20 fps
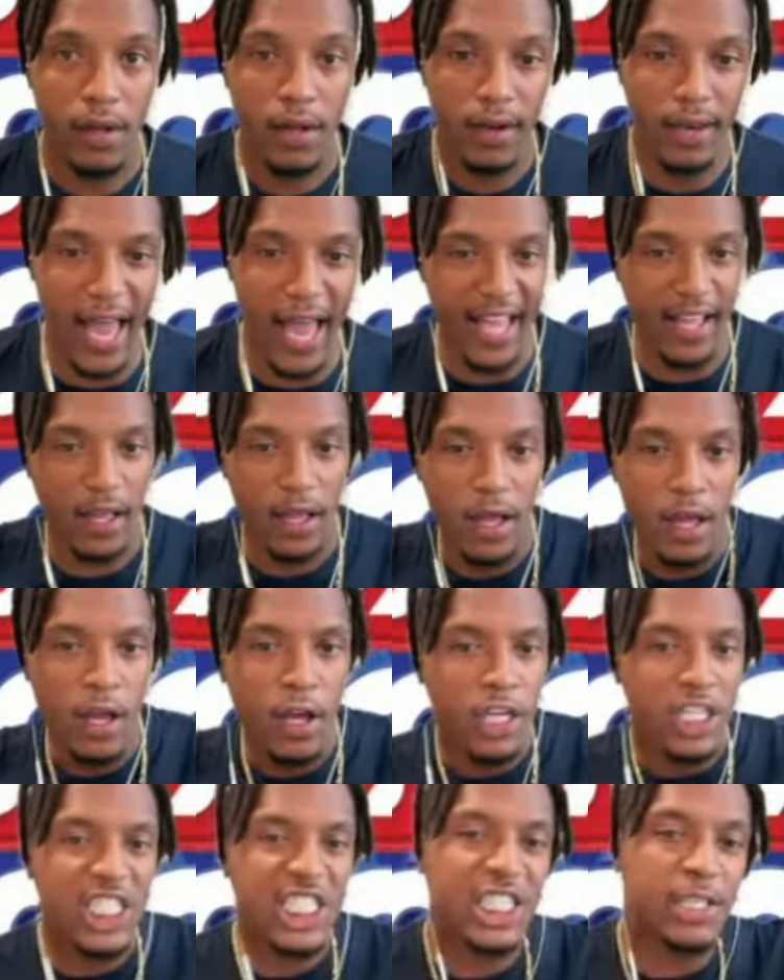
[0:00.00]
Like,
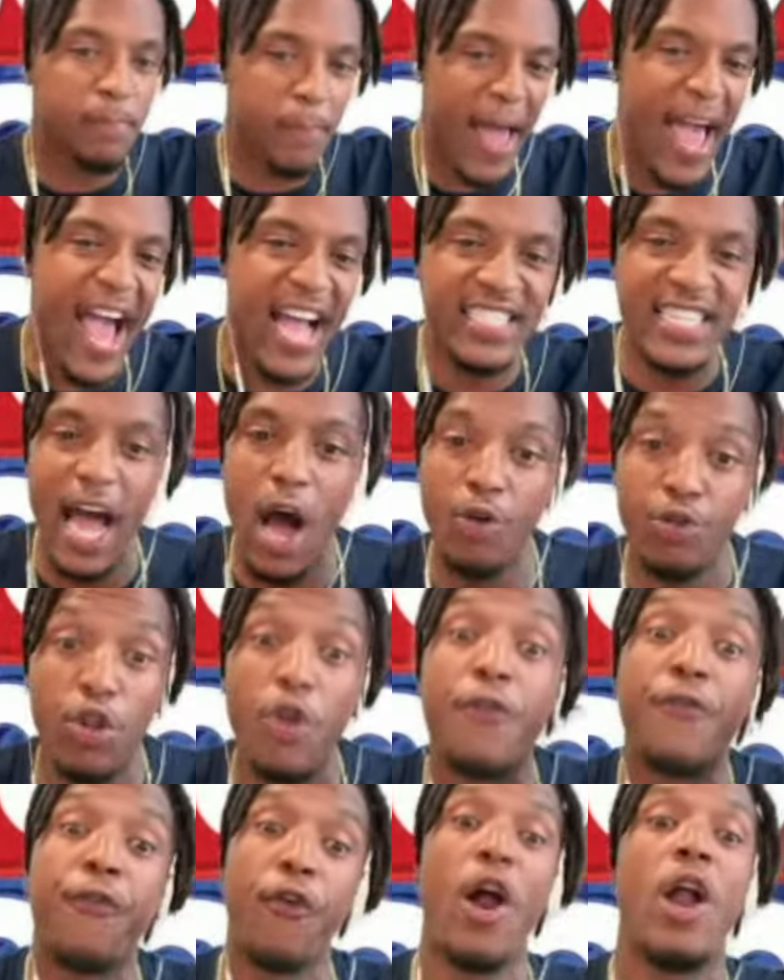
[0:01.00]
smash out the
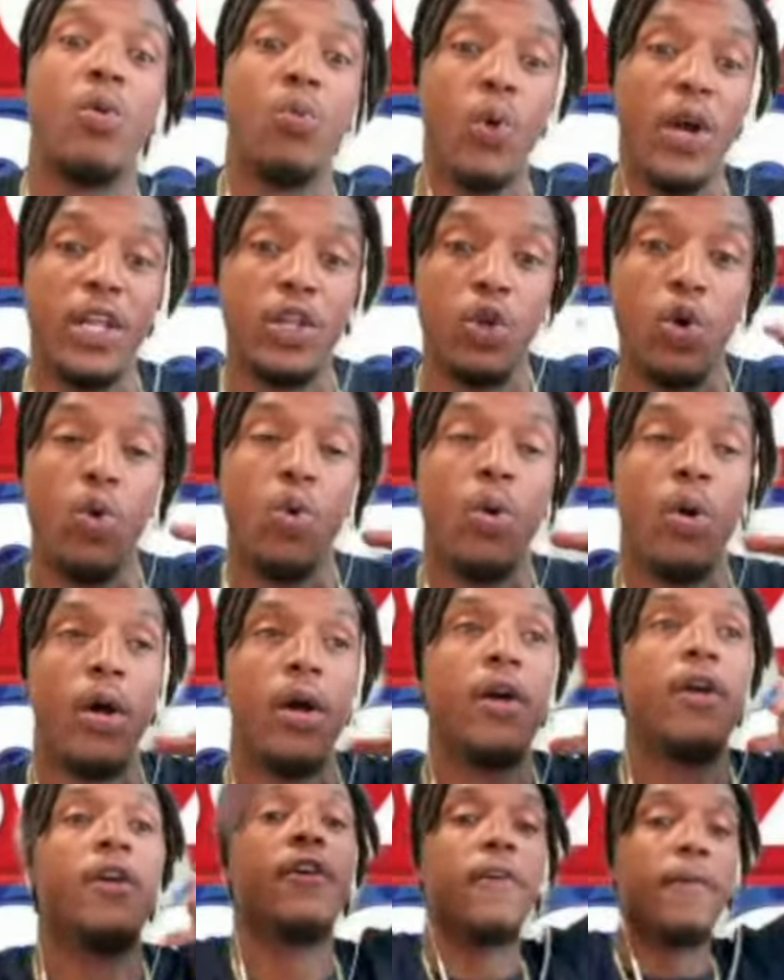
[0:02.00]
front window,
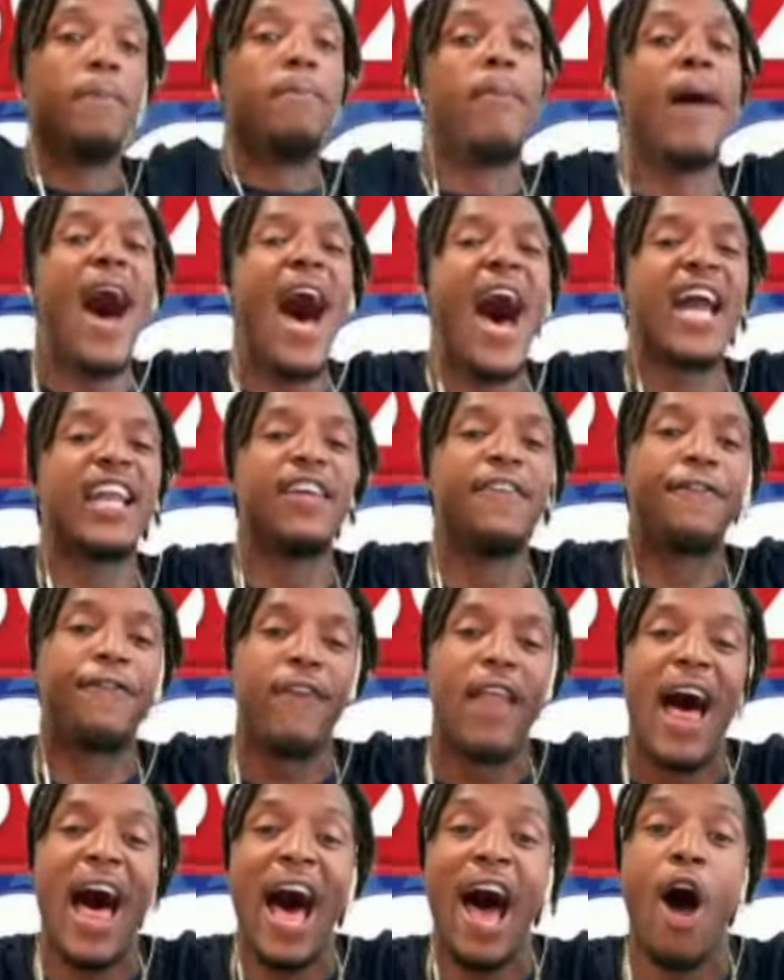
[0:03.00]
body
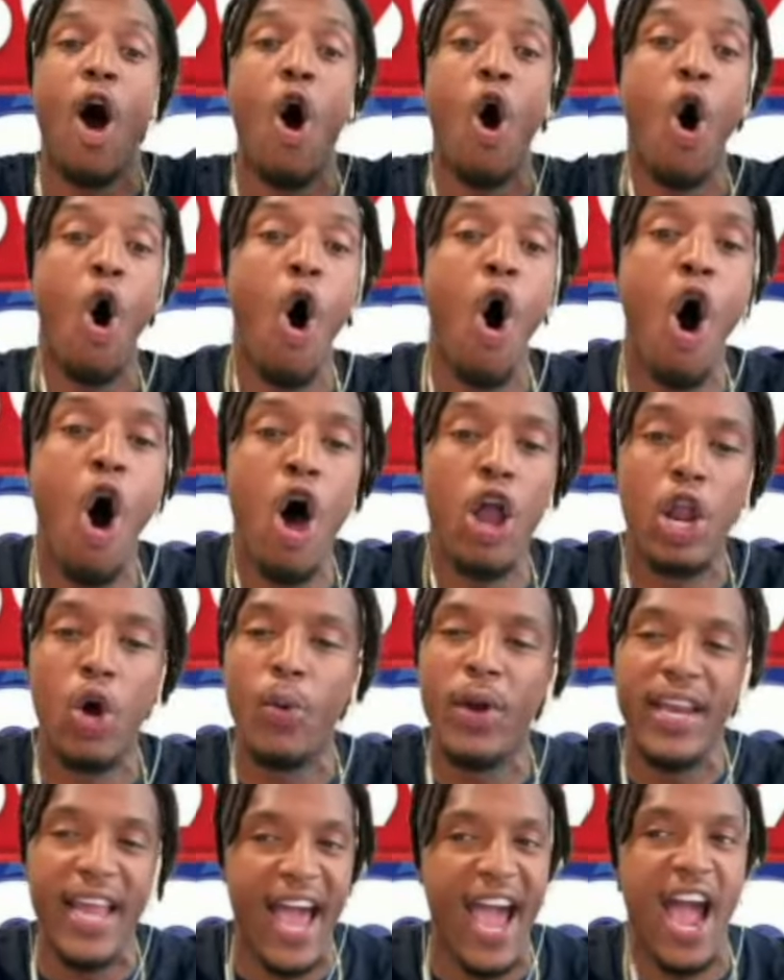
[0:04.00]
fly all the
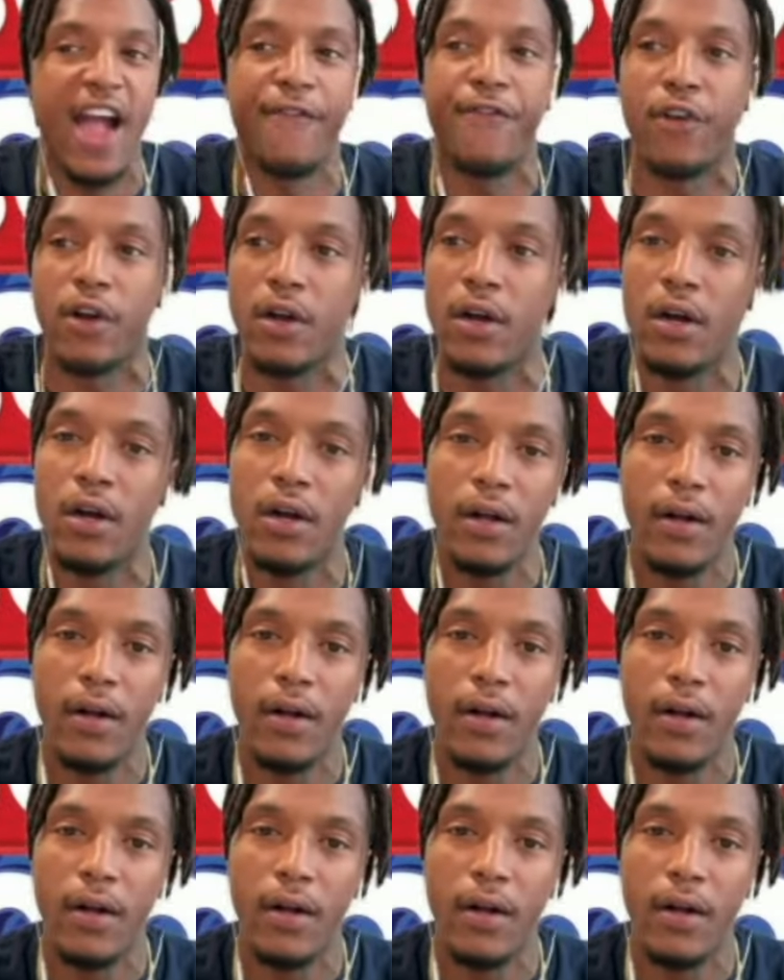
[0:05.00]
way to Africa.